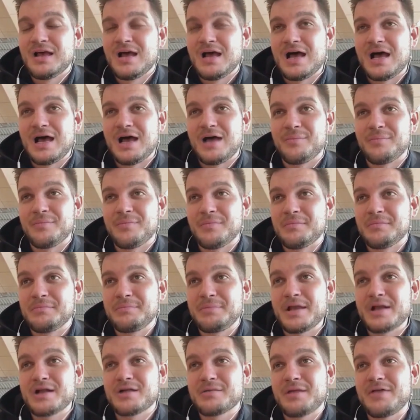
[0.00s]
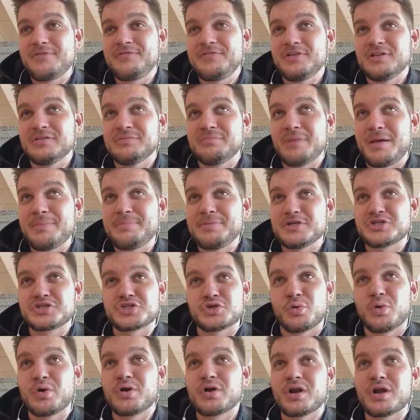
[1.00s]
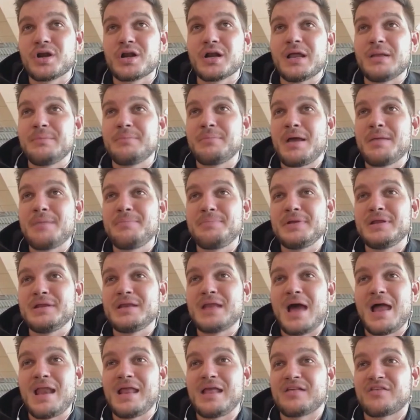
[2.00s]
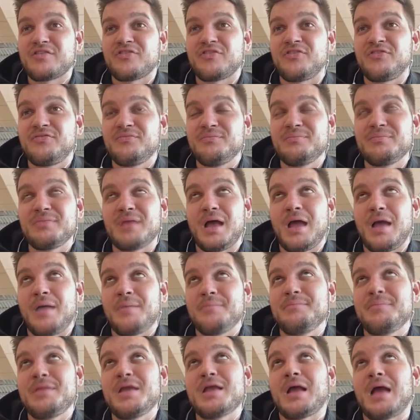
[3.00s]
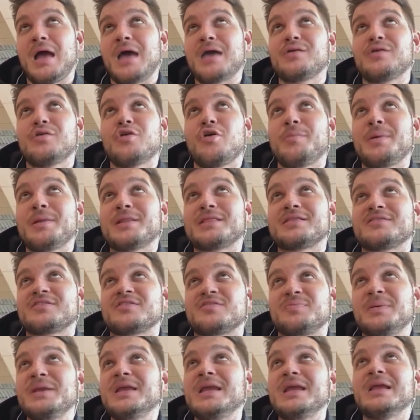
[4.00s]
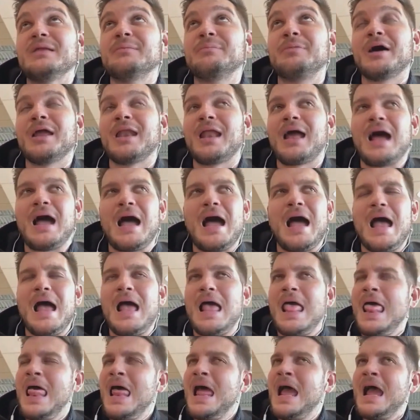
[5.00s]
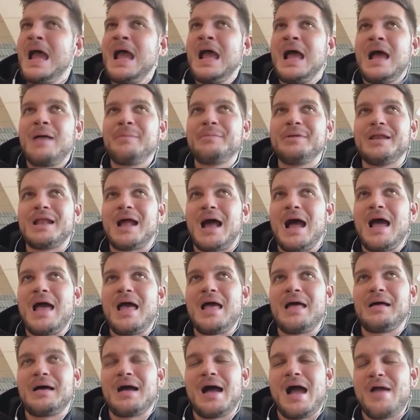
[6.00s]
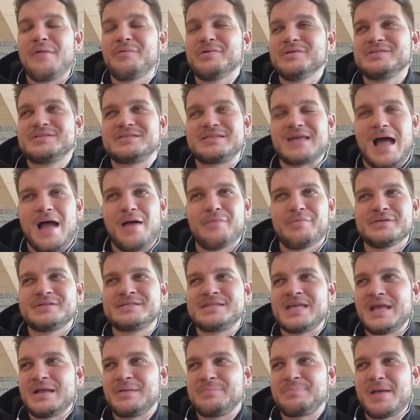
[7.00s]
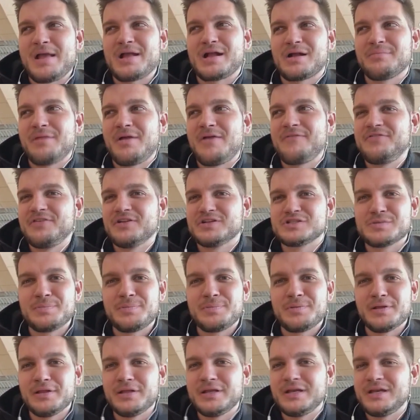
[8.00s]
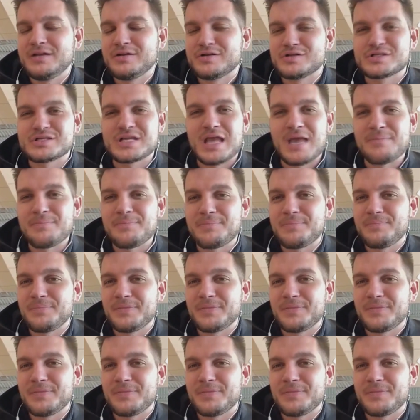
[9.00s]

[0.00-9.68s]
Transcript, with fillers: Um, Baker Mayfield might be shorter and might be not as I, may, I don't know about the speed, but I mean, I, I would I would take Baker Mayfield's ability to escape